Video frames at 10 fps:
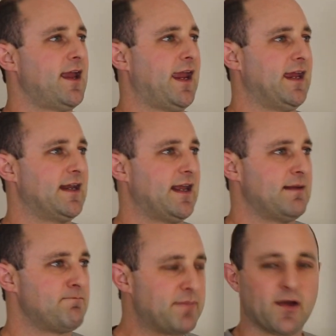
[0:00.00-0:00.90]

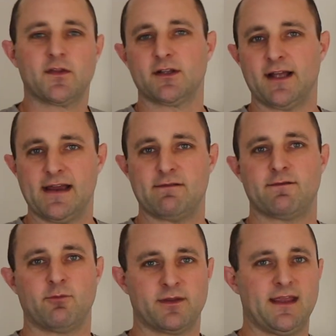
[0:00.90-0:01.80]
and build the
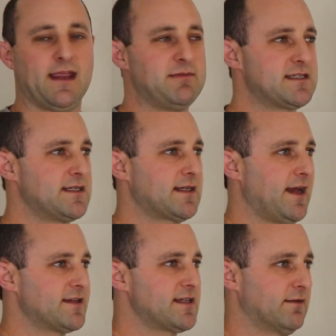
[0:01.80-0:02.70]
life with the ABC
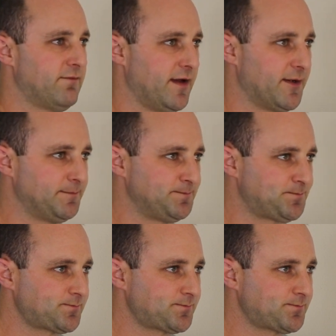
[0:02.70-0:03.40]
content funnel.